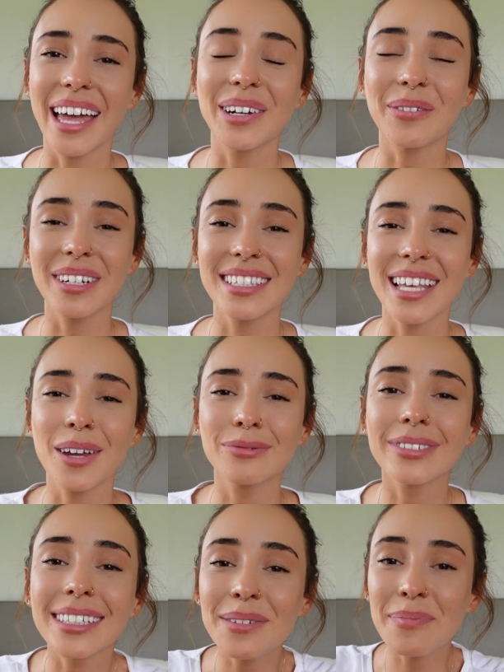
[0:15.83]
and I want to say
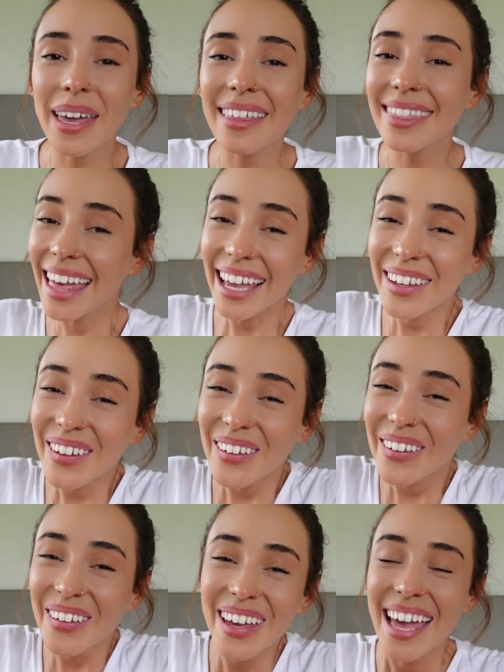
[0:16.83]
a really big thank
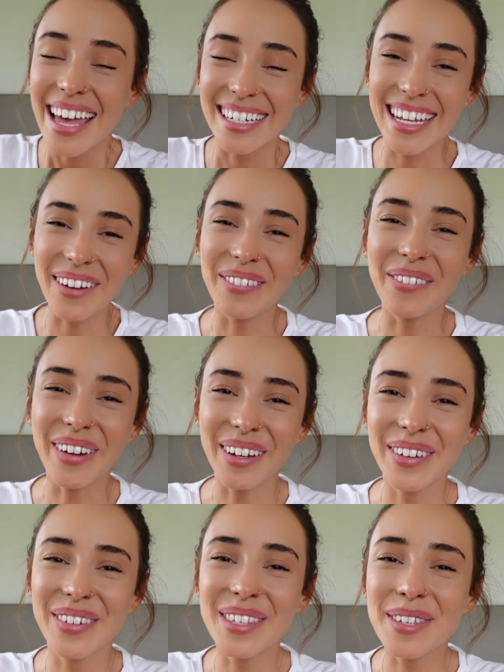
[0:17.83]
you to everyone
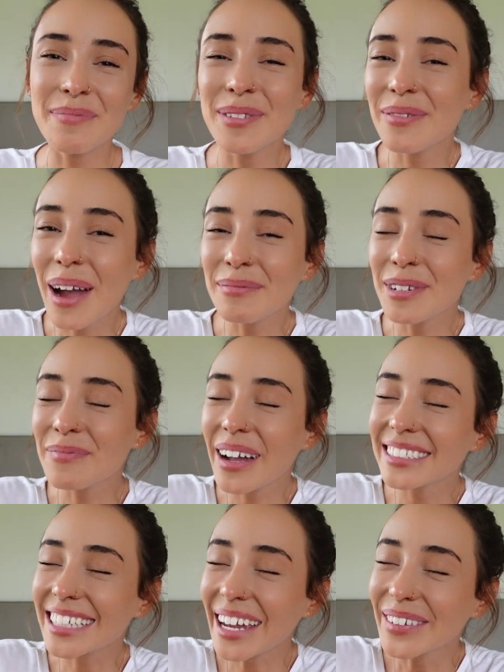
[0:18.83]
who has subscribed to
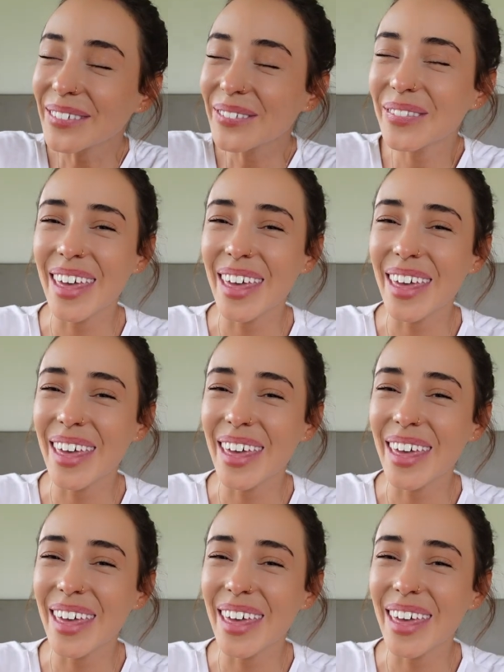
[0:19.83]
my channel.